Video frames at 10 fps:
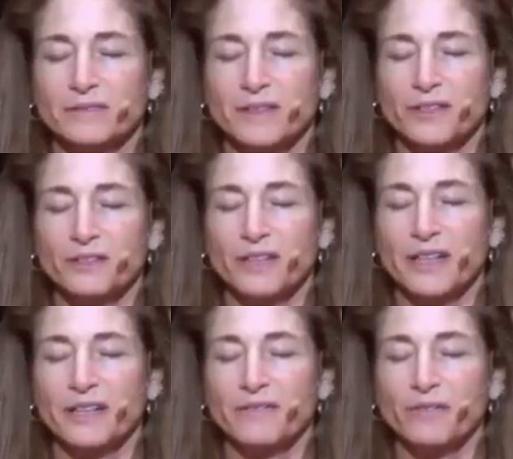in your
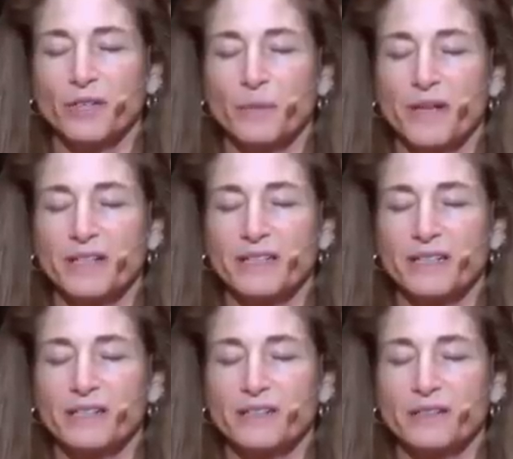life or in a
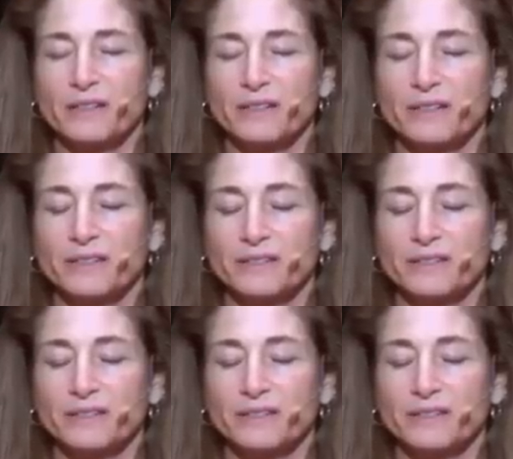meditation.